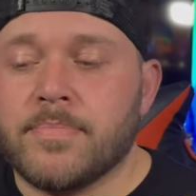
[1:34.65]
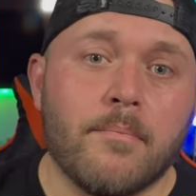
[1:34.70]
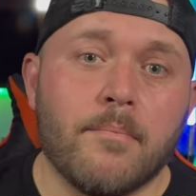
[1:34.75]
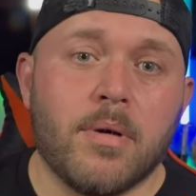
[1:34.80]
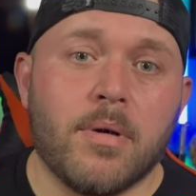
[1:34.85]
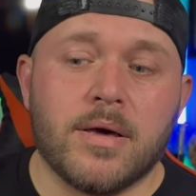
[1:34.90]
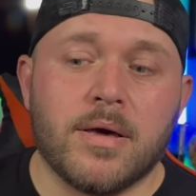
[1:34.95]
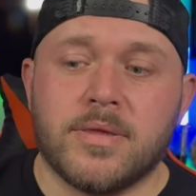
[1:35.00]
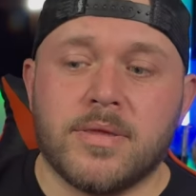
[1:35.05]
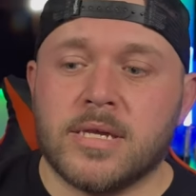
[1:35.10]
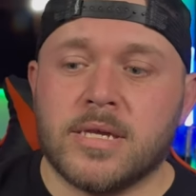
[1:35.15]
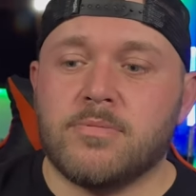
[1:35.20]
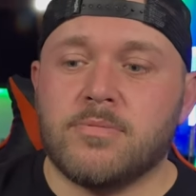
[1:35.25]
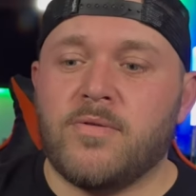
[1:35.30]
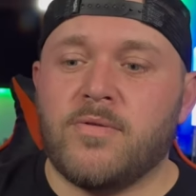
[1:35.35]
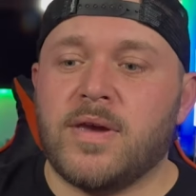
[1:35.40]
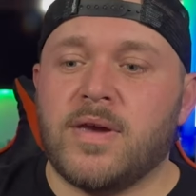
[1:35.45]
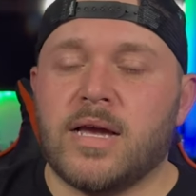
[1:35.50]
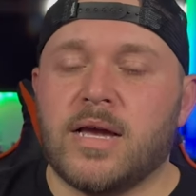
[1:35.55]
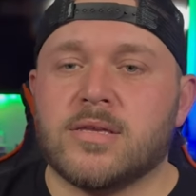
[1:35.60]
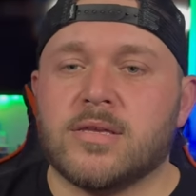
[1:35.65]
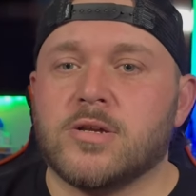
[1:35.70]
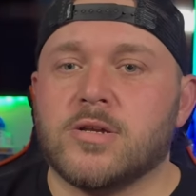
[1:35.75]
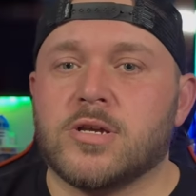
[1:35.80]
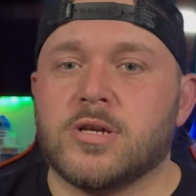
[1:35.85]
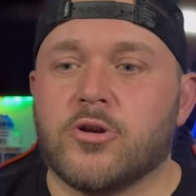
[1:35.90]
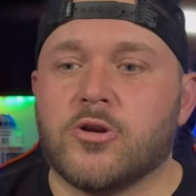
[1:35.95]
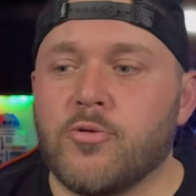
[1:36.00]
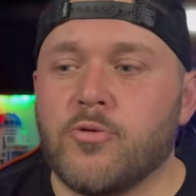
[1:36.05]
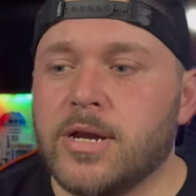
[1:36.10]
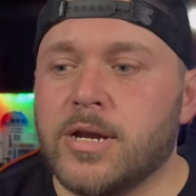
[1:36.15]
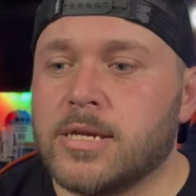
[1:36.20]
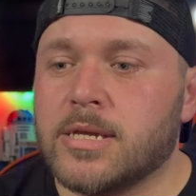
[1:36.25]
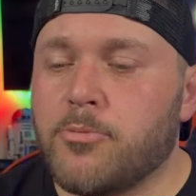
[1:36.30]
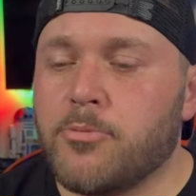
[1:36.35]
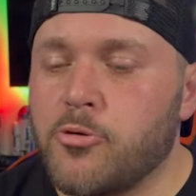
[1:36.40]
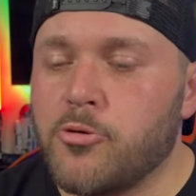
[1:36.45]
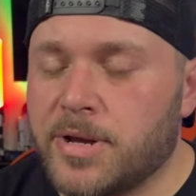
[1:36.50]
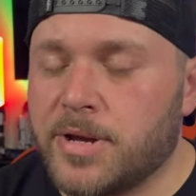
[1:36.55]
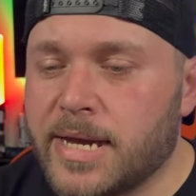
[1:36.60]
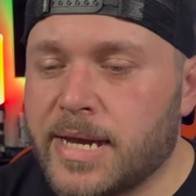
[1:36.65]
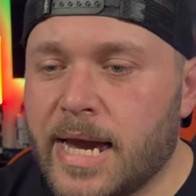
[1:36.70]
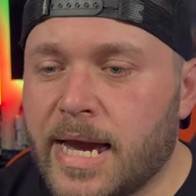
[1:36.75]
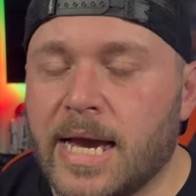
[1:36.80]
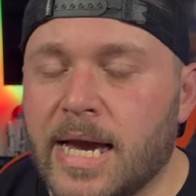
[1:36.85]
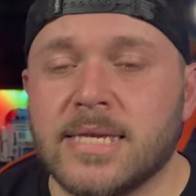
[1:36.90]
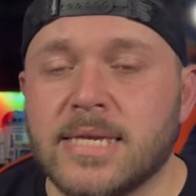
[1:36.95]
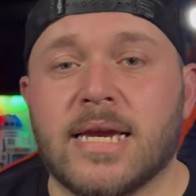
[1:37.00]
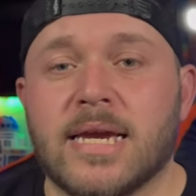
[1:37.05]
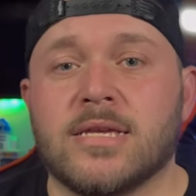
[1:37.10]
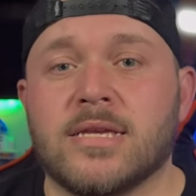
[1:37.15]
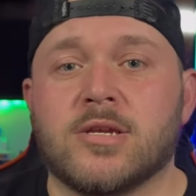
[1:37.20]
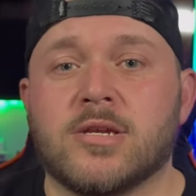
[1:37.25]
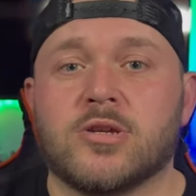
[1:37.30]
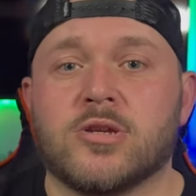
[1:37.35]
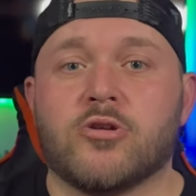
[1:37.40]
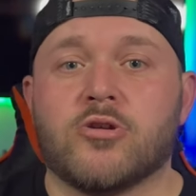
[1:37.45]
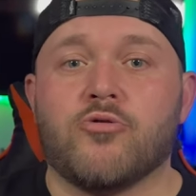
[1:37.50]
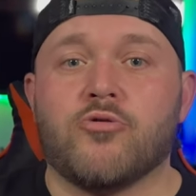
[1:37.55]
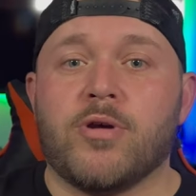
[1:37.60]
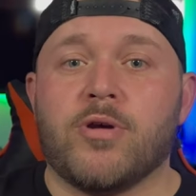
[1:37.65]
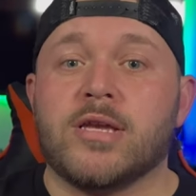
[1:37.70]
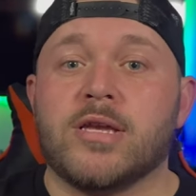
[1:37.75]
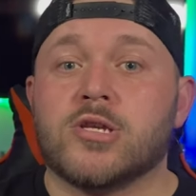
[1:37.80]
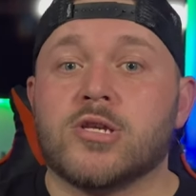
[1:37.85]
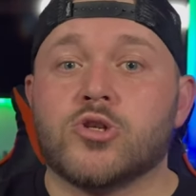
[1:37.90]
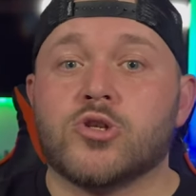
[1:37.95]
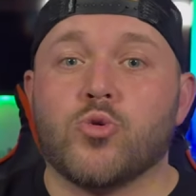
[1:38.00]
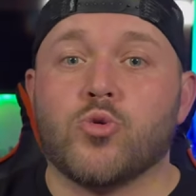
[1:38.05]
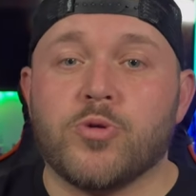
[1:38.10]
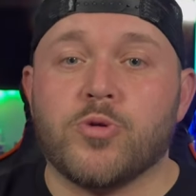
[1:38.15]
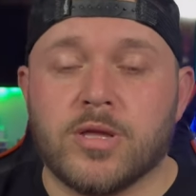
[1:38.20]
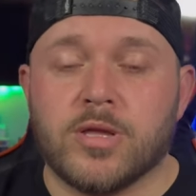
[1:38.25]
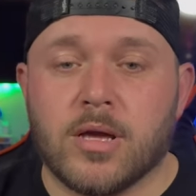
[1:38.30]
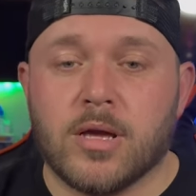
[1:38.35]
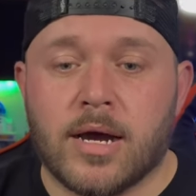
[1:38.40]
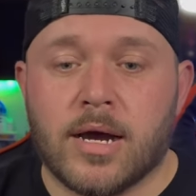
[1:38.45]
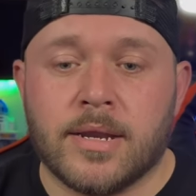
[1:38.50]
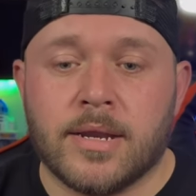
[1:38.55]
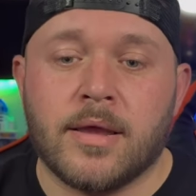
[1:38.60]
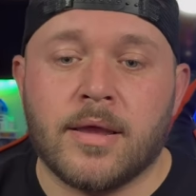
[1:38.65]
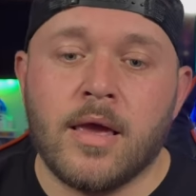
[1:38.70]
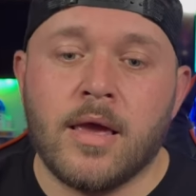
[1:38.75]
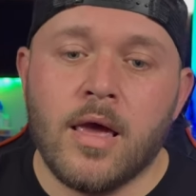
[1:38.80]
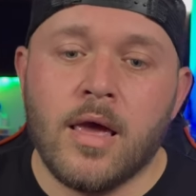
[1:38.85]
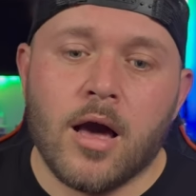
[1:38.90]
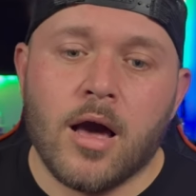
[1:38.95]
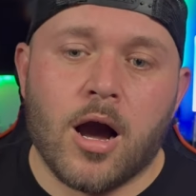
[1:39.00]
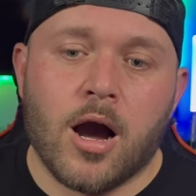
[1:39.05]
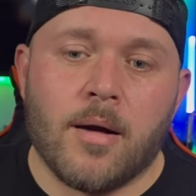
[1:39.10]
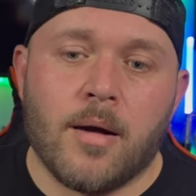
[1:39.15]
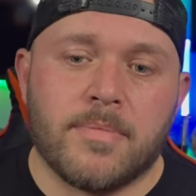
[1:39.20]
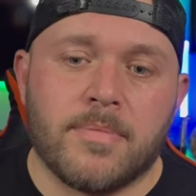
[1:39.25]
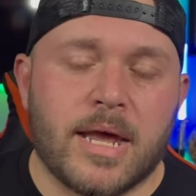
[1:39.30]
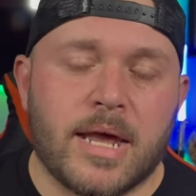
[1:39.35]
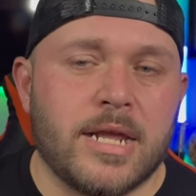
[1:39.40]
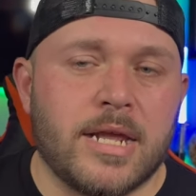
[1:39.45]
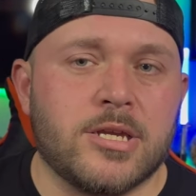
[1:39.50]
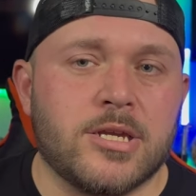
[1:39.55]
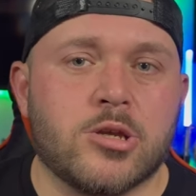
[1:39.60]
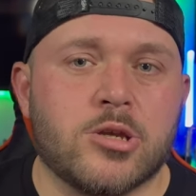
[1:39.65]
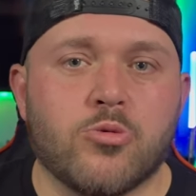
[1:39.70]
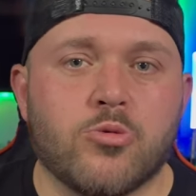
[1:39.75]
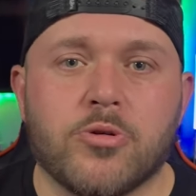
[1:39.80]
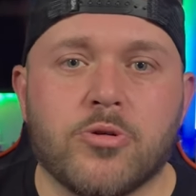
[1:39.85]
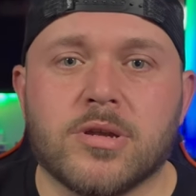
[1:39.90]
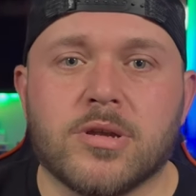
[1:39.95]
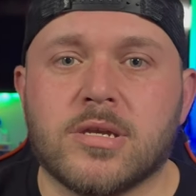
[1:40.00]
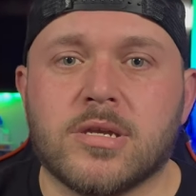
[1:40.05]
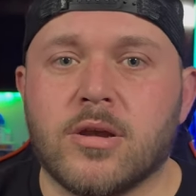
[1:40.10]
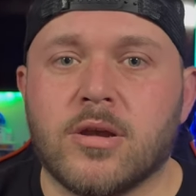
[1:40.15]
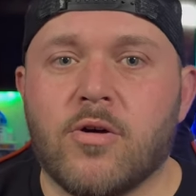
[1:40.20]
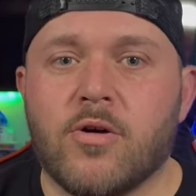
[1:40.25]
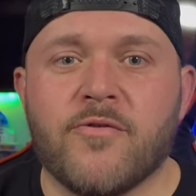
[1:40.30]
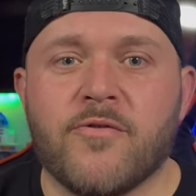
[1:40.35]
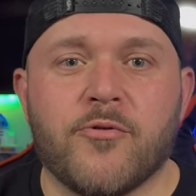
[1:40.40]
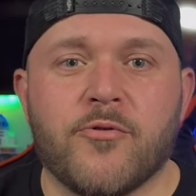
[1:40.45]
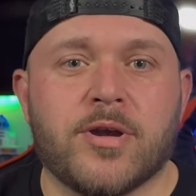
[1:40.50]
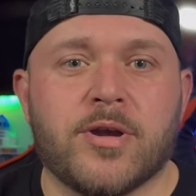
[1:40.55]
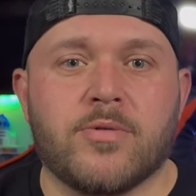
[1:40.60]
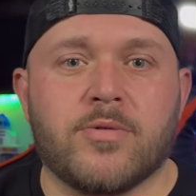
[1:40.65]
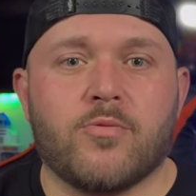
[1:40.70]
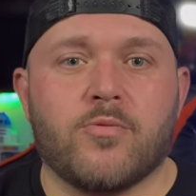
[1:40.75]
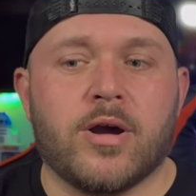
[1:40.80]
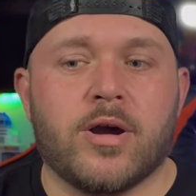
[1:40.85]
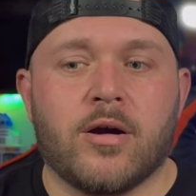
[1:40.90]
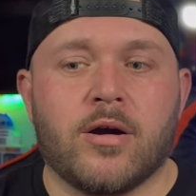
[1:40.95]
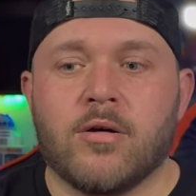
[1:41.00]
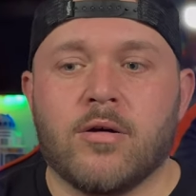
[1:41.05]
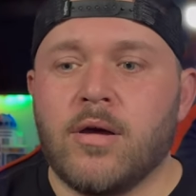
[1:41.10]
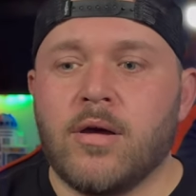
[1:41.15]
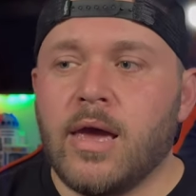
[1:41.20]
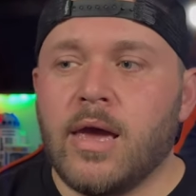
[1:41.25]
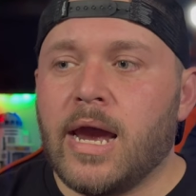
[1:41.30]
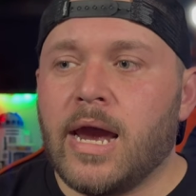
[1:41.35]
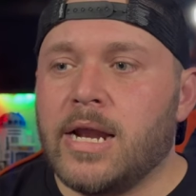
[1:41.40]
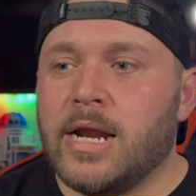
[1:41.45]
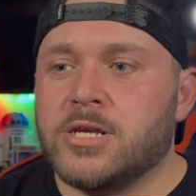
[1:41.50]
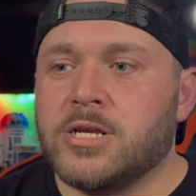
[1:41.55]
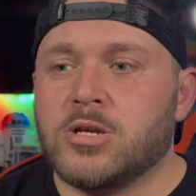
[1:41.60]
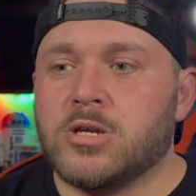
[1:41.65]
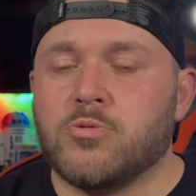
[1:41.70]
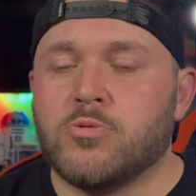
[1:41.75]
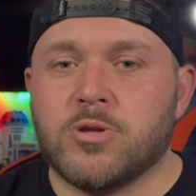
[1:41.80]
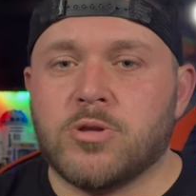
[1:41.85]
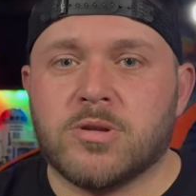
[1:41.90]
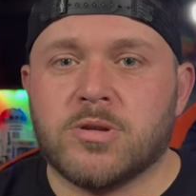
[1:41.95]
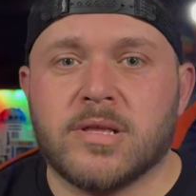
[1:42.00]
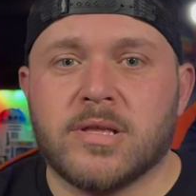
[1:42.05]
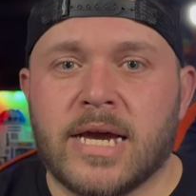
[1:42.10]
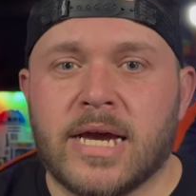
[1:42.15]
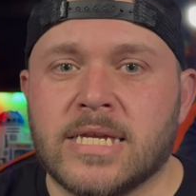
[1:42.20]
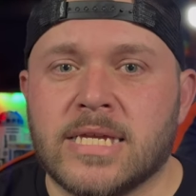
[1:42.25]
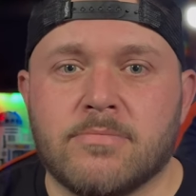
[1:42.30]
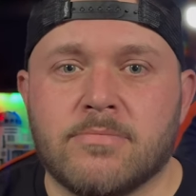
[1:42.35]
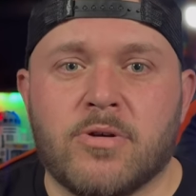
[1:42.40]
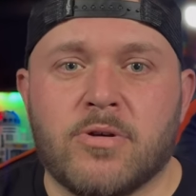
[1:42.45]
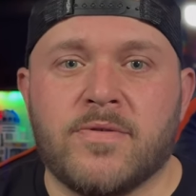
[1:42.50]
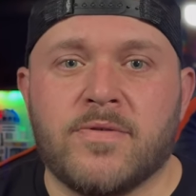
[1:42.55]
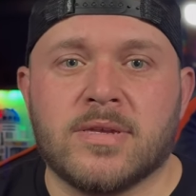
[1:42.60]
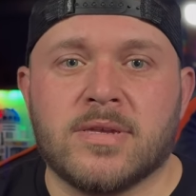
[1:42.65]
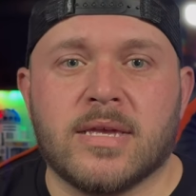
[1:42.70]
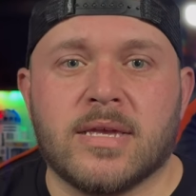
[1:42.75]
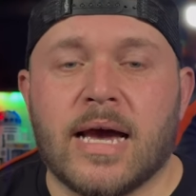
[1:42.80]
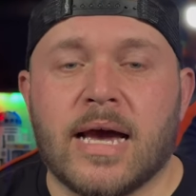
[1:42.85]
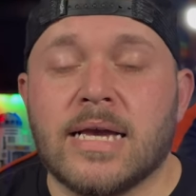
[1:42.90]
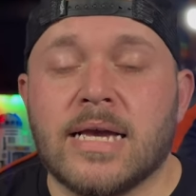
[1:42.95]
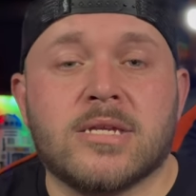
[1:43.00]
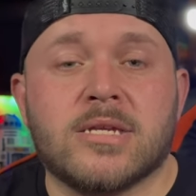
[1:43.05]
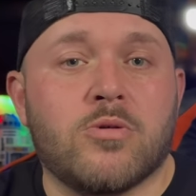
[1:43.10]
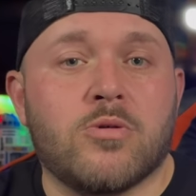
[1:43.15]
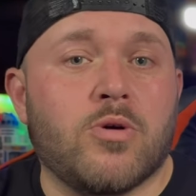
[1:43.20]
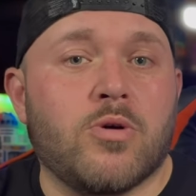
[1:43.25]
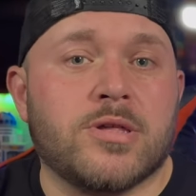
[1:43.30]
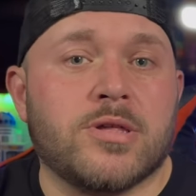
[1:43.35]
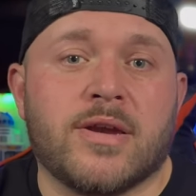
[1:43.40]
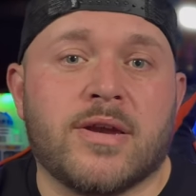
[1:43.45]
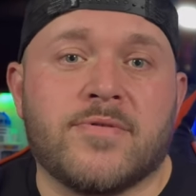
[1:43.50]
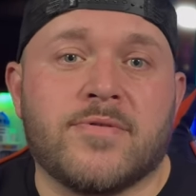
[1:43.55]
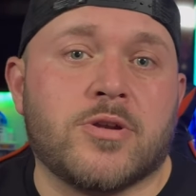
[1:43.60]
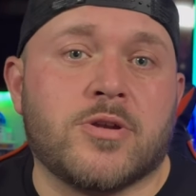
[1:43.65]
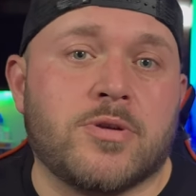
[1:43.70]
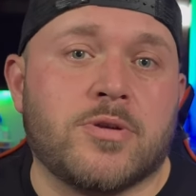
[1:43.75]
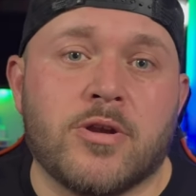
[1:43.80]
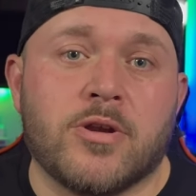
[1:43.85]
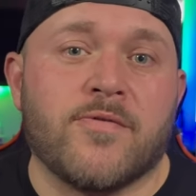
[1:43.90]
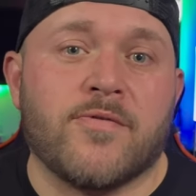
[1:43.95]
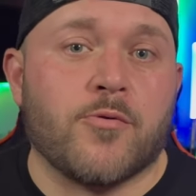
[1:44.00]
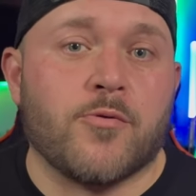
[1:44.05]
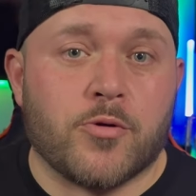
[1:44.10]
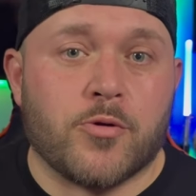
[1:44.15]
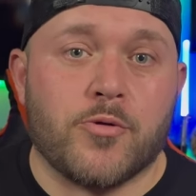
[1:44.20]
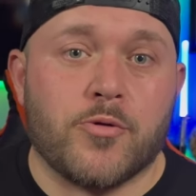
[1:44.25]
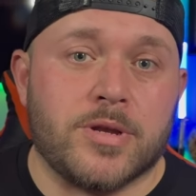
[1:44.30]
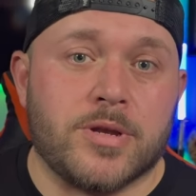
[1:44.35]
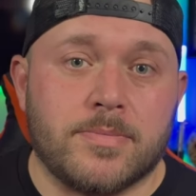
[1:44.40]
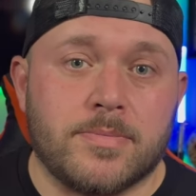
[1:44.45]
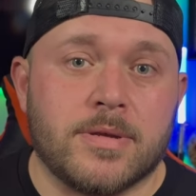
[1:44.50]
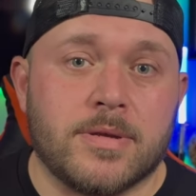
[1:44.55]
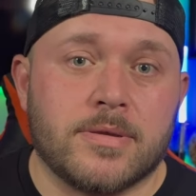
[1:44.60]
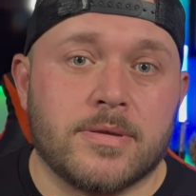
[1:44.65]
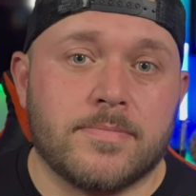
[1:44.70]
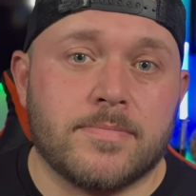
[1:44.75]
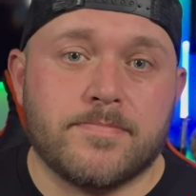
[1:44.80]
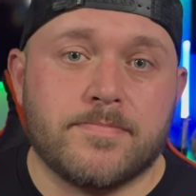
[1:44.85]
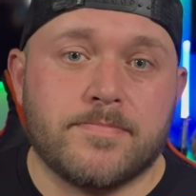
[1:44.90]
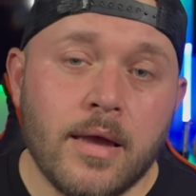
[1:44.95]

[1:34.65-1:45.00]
But this movie had such a great supporting cast. It had such a great storyline that it just works so freaking well. And it's just one of those classic movies that I still watch every single year for Christmas.